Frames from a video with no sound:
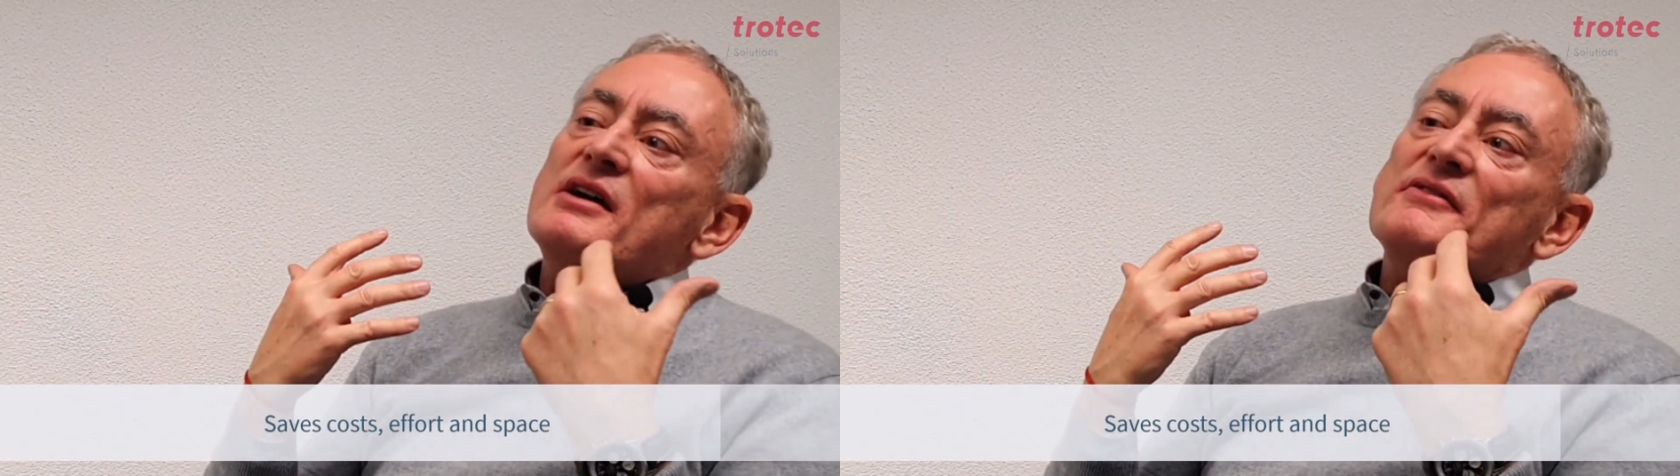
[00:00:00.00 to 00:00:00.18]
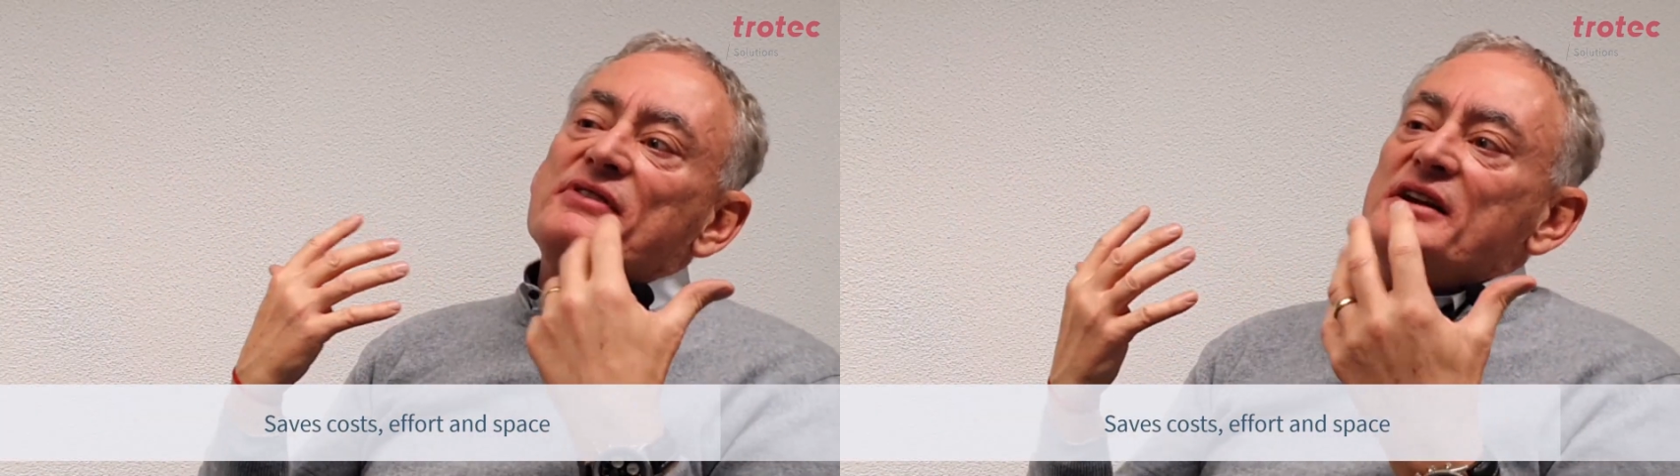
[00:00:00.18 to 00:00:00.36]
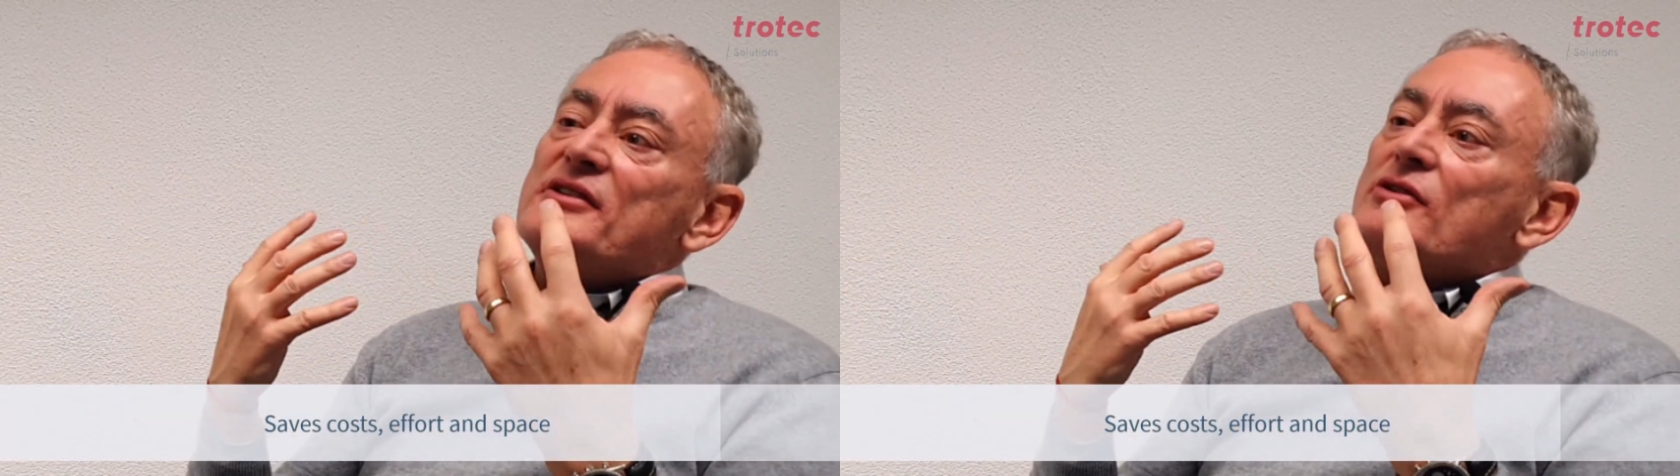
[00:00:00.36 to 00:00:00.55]
is
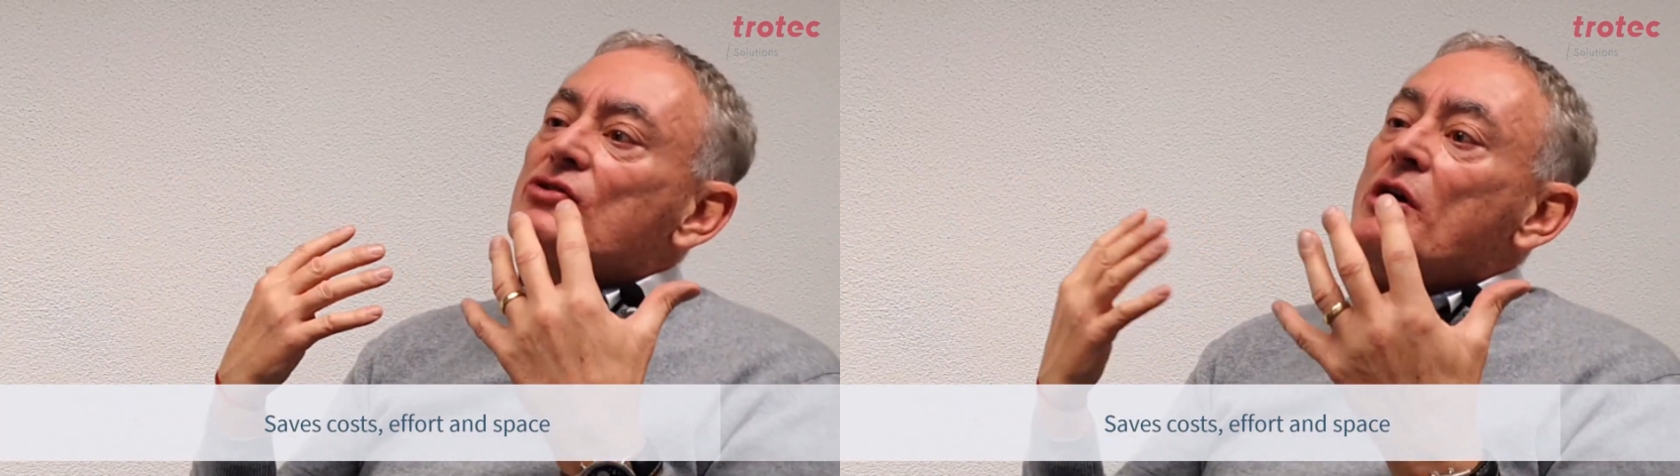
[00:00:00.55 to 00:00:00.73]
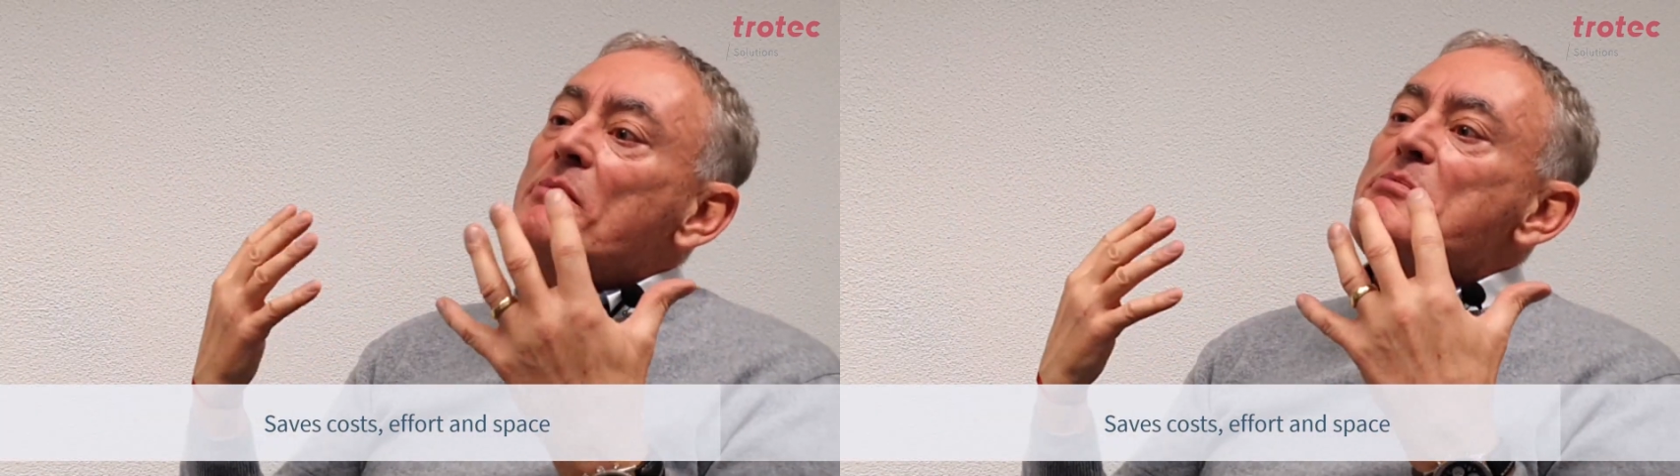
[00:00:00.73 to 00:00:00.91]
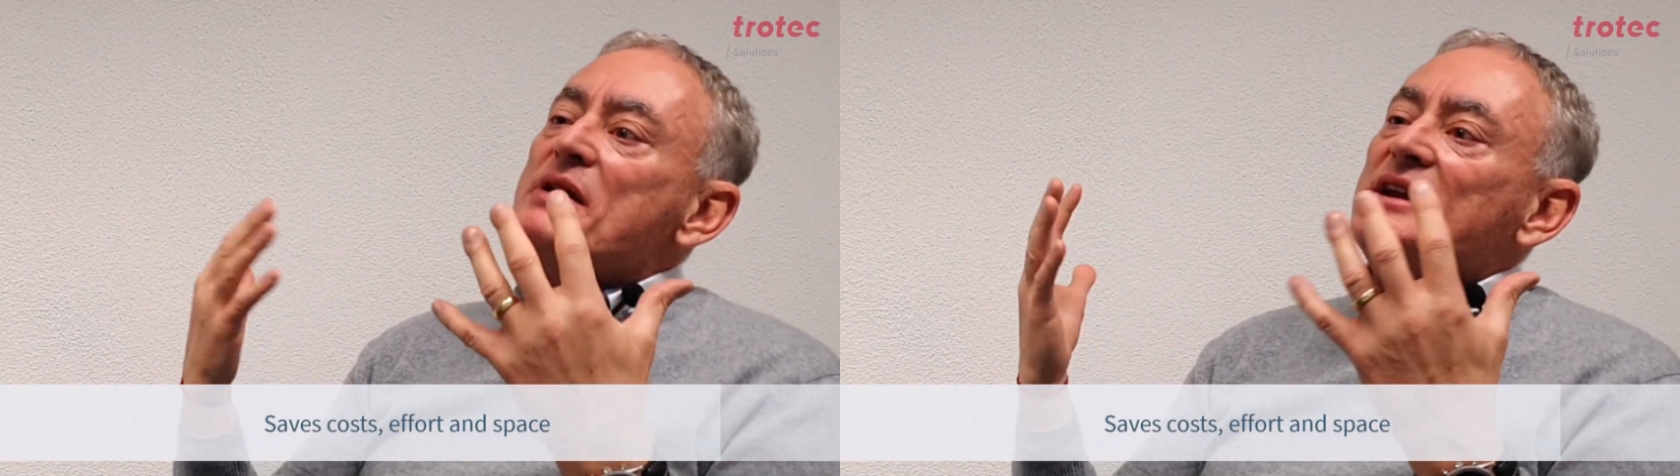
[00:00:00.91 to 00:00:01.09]

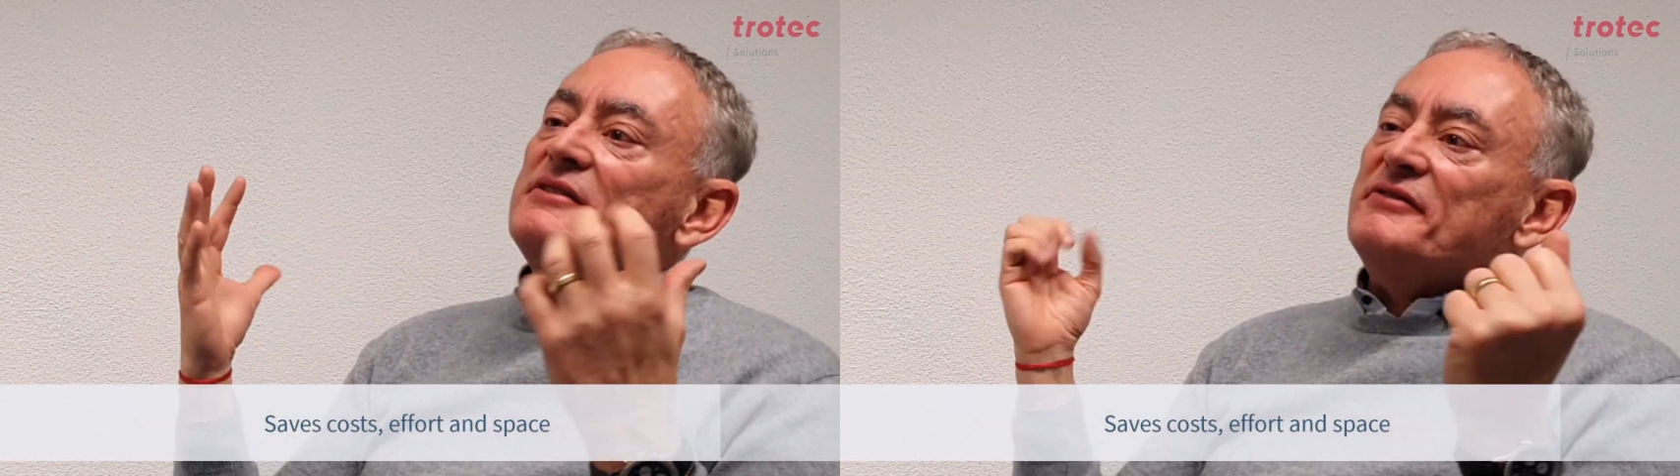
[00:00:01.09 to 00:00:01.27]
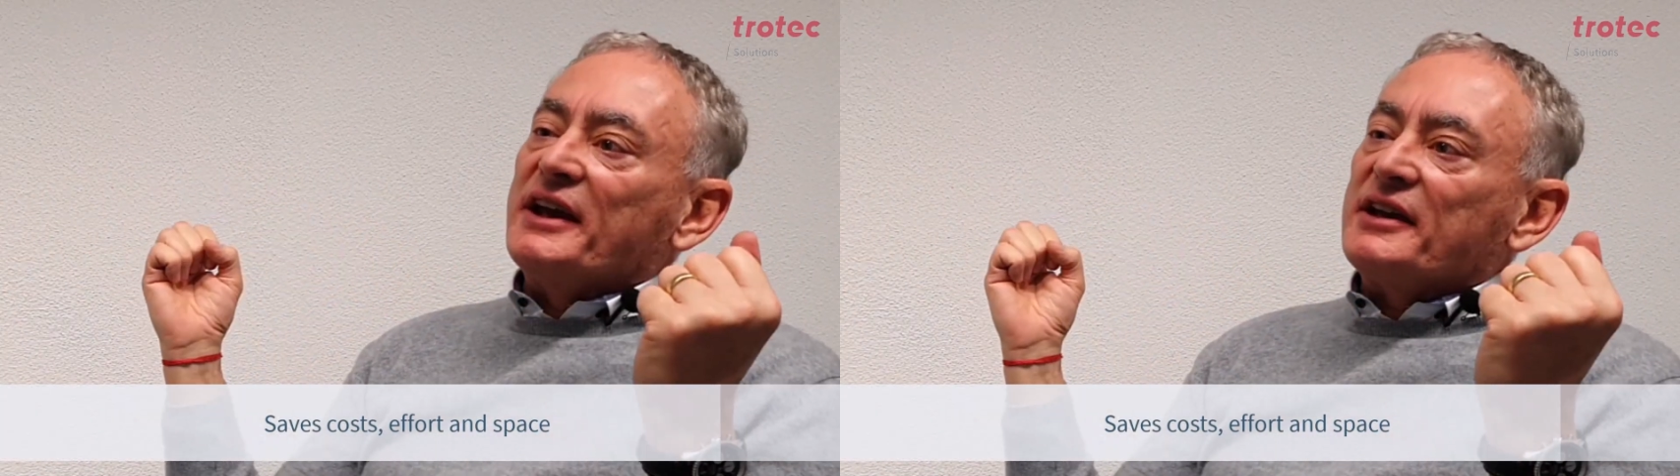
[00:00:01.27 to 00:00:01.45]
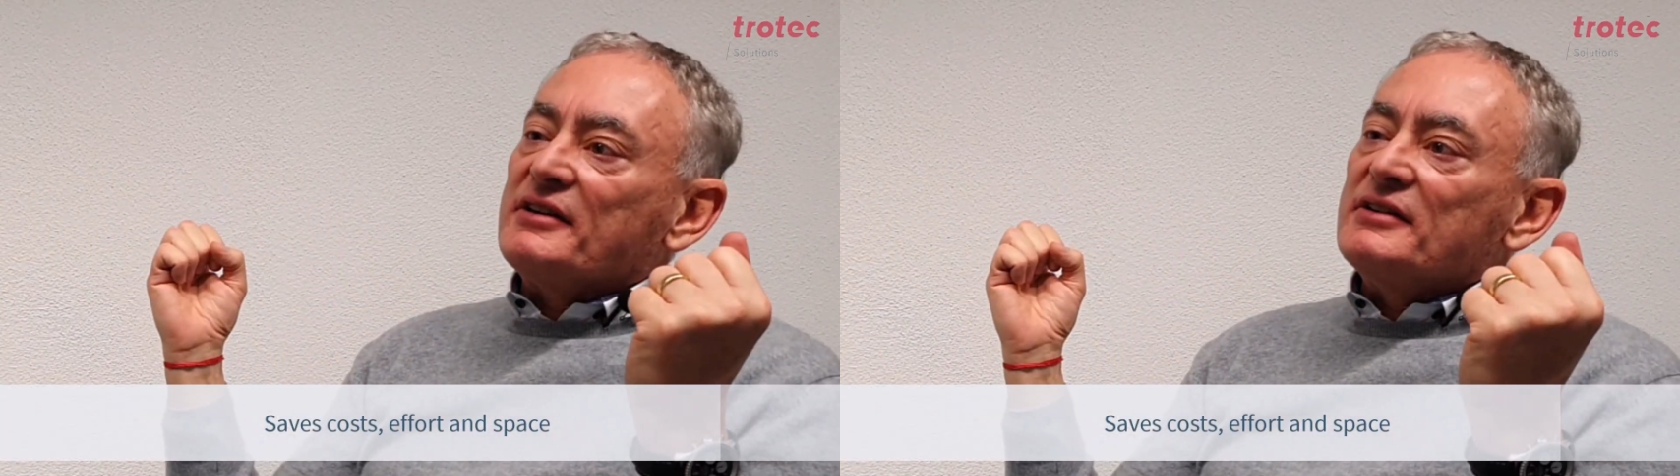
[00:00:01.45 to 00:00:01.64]
completely eliminated.